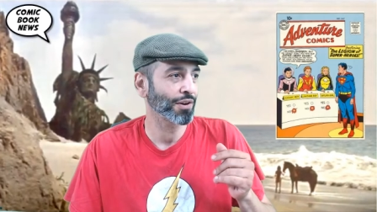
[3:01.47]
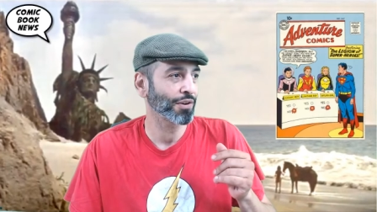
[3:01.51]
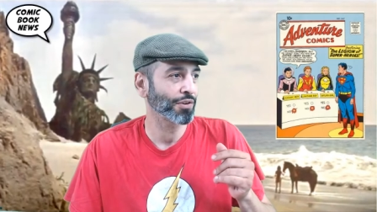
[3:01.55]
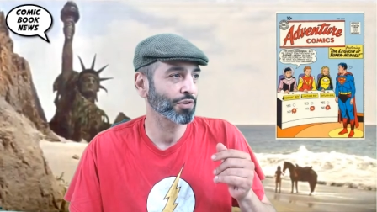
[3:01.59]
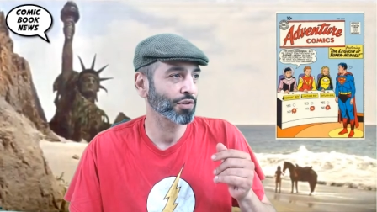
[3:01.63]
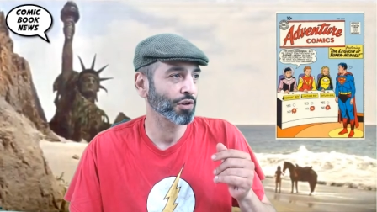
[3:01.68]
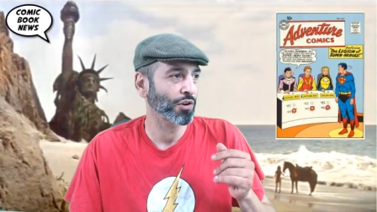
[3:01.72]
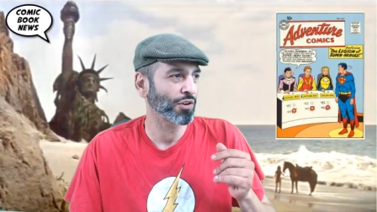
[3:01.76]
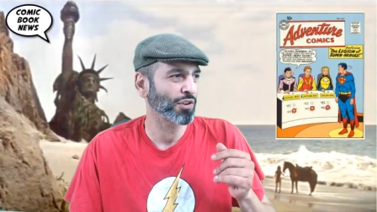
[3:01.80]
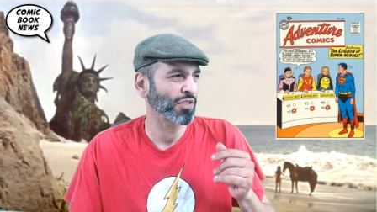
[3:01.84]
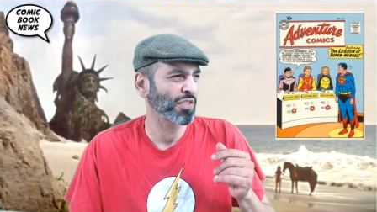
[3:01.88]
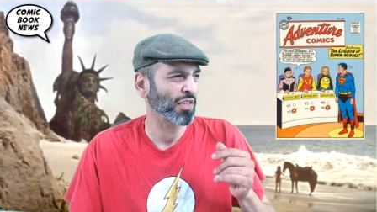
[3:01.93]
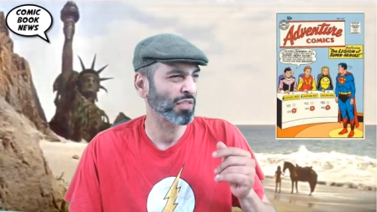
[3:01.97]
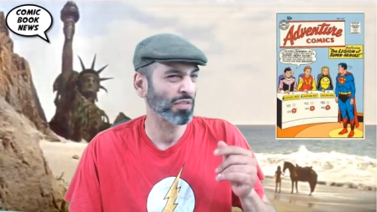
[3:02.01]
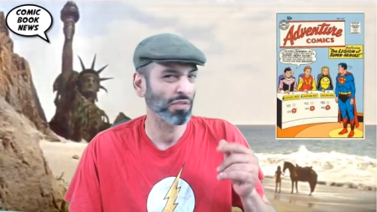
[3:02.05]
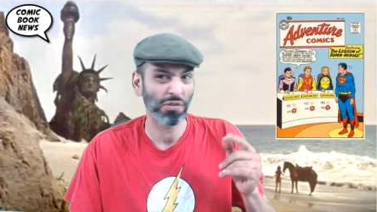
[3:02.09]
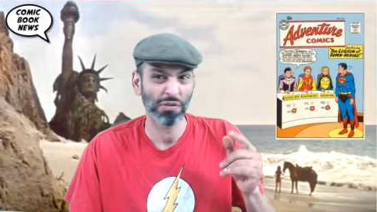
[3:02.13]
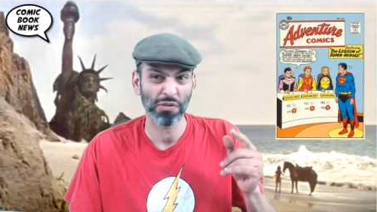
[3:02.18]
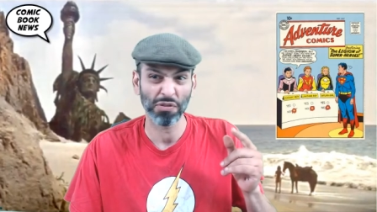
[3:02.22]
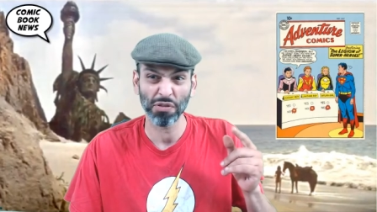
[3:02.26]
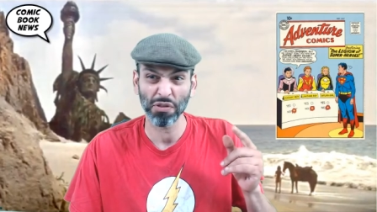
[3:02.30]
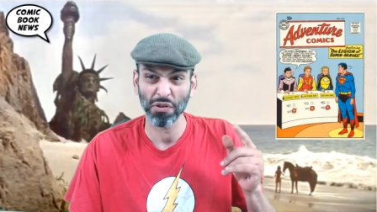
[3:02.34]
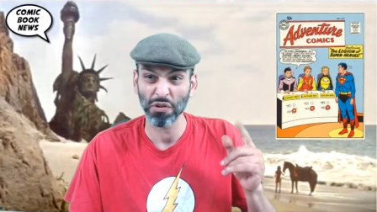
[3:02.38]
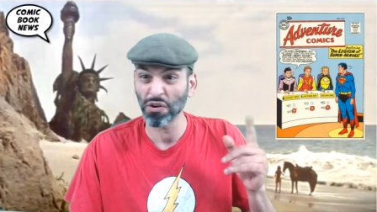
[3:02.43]
are in the
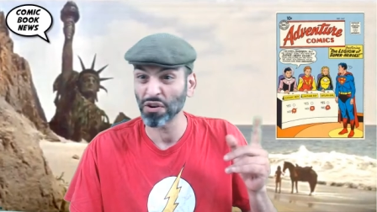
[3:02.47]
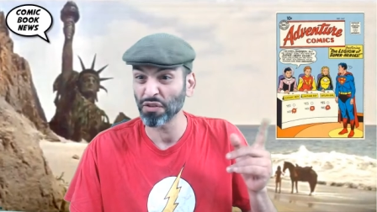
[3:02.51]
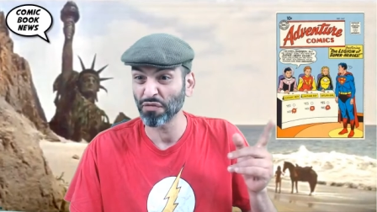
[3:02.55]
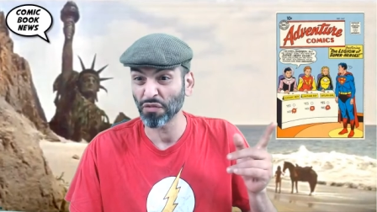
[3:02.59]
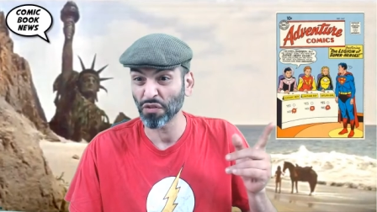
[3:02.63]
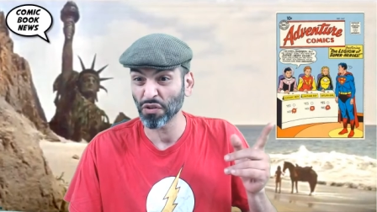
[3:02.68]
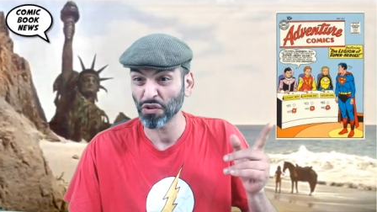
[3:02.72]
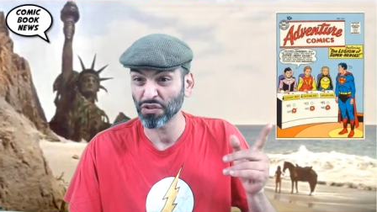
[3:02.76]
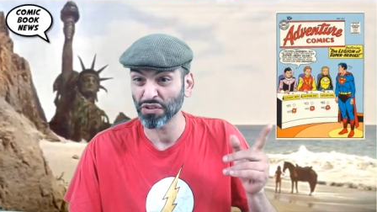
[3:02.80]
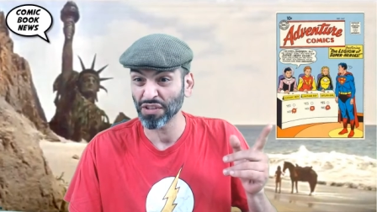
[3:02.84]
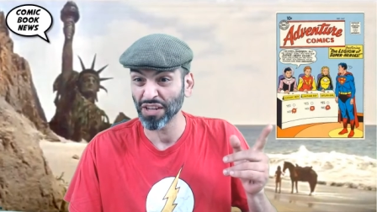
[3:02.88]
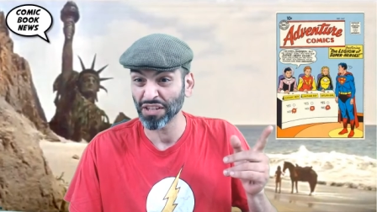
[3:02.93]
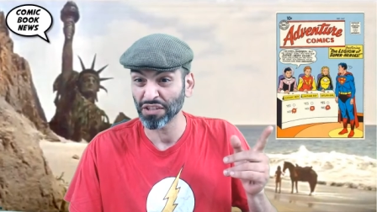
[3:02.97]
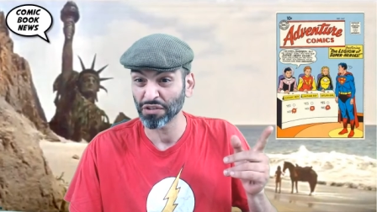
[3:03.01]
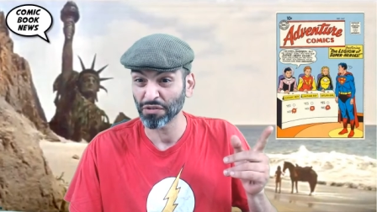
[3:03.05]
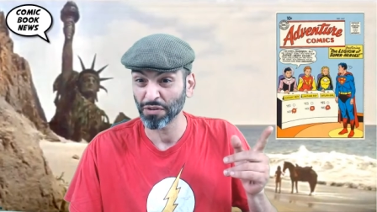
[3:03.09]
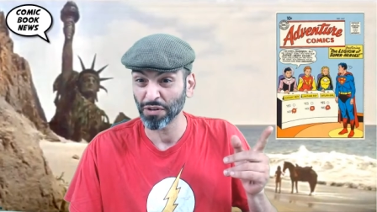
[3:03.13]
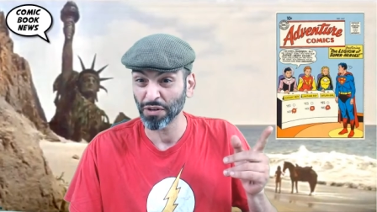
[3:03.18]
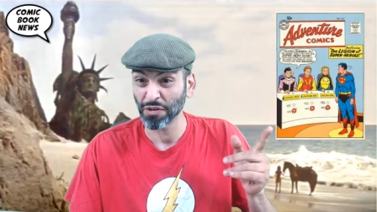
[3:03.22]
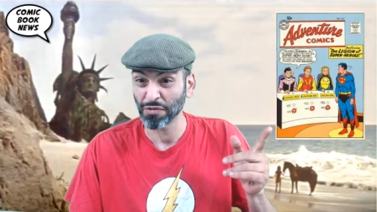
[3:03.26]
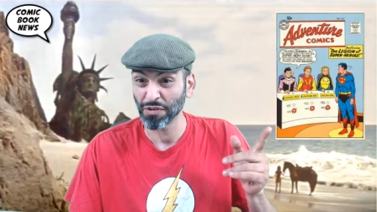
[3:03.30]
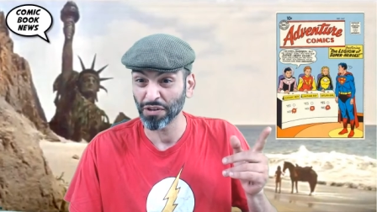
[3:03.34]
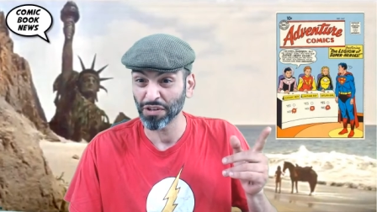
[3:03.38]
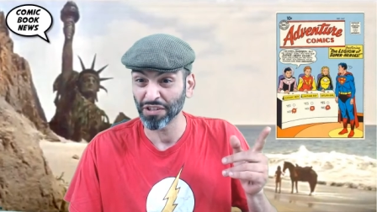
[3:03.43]
31st century
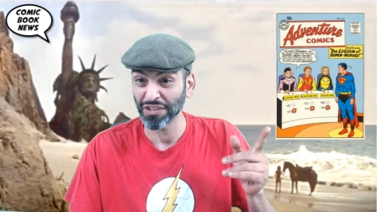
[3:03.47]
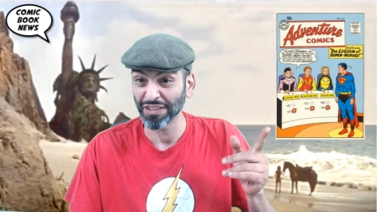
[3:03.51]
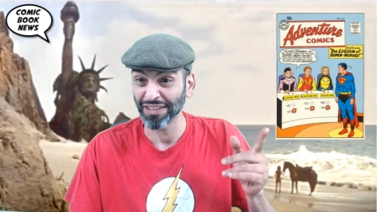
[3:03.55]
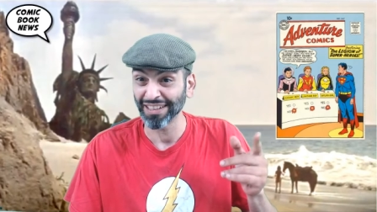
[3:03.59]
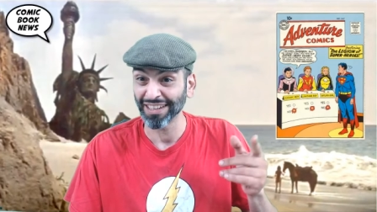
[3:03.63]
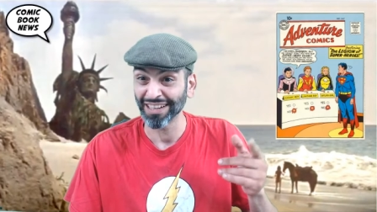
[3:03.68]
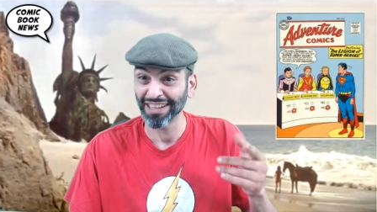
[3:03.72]
originally,